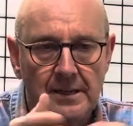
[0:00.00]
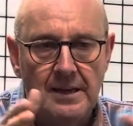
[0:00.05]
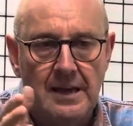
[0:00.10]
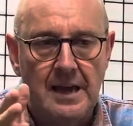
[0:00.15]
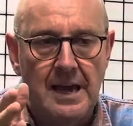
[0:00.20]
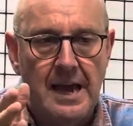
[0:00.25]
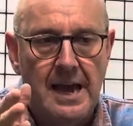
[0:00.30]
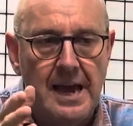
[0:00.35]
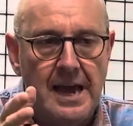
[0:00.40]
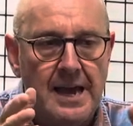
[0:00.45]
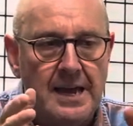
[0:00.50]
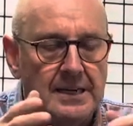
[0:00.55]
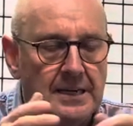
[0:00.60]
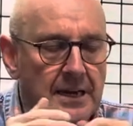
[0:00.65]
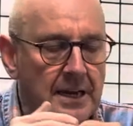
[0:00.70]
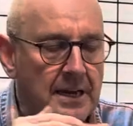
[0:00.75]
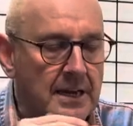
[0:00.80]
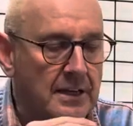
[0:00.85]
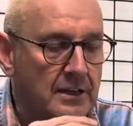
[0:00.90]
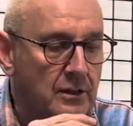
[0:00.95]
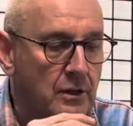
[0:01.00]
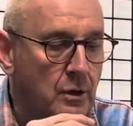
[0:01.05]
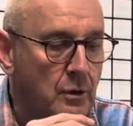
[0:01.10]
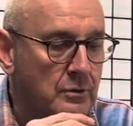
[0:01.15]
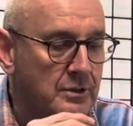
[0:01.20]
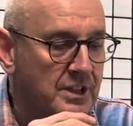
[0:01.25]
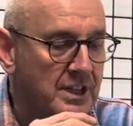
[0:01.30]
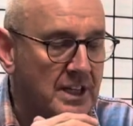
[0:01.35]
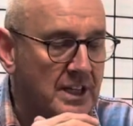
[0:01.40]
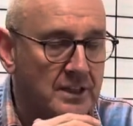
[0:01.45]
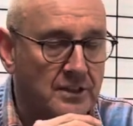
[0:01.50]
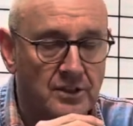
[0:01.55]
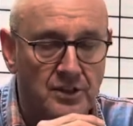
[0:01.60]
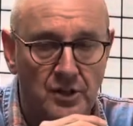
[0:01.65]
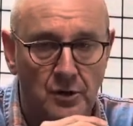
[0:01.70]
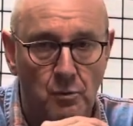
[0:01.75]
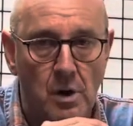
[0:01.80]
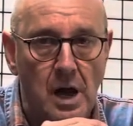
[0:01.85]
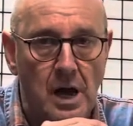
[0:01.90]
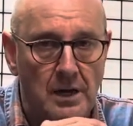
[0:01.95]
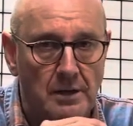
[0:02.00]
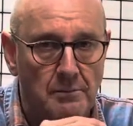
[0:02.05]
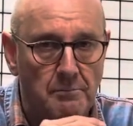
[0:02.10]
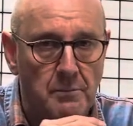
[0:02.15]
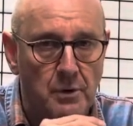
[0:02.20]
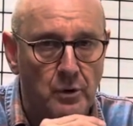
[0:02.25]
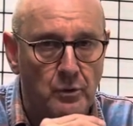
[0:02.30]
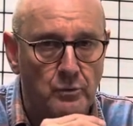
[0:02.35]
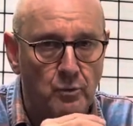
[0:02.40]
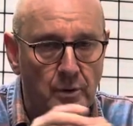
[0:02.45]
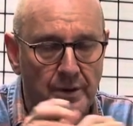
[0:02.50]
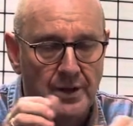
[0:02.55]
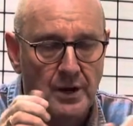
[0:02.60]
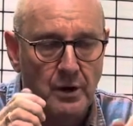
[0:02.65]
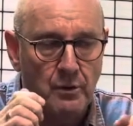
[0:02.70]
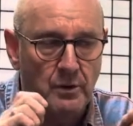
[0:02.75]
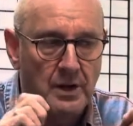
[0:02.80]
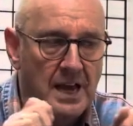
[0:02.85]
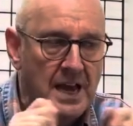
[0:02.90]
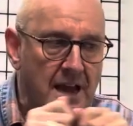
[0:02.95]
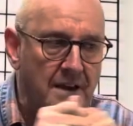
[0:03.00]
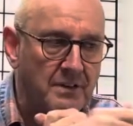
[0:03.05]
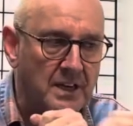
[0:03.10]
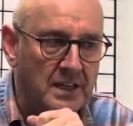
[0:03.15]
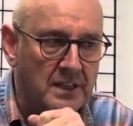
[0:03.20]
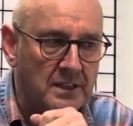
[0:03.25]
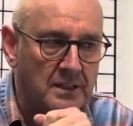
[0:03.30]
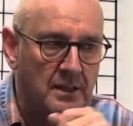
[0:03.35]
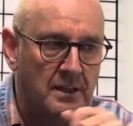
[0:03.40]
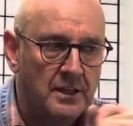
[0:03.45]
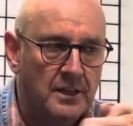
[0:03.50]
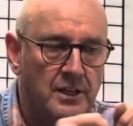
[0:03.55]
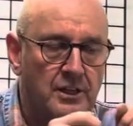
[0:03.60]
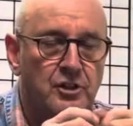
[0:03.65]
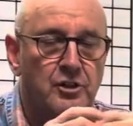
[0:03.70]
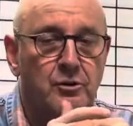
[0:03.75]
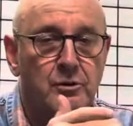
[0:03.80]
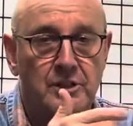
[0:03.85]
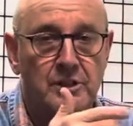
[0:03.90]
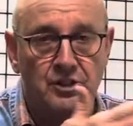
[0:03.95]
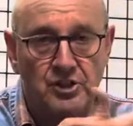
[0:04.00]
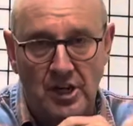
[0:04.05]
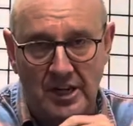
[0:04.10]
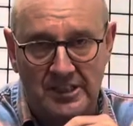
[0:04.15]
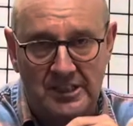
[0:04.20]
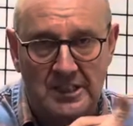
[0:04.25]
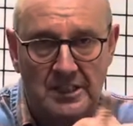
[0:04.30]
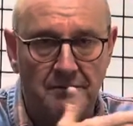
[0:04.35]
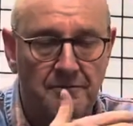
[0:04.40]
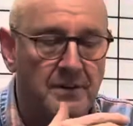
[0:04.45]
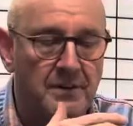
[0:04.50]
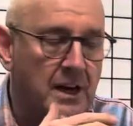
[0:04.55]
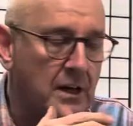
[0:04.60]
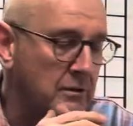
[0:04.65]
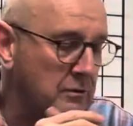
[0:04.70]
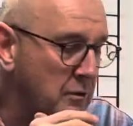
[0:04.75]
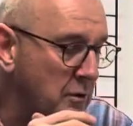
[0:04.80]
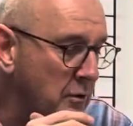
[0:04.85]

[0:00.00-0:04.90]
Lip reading: and it goes into walk mode without having to adjust the Velcro